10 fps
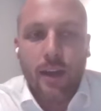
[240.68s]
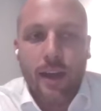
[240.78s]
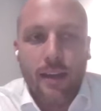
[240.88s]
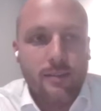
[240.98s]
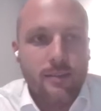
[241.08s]

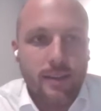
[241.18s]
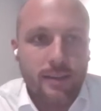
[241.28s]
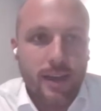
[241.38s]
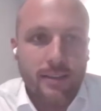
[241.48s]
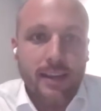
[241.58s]
warehouses
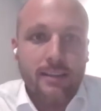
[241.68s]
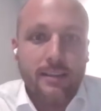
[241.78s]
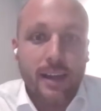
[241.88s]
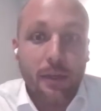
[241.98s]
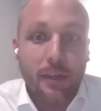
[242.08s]
are down
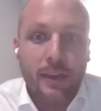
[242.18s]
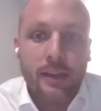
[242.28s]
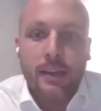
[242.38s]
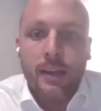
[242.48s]
to nothing.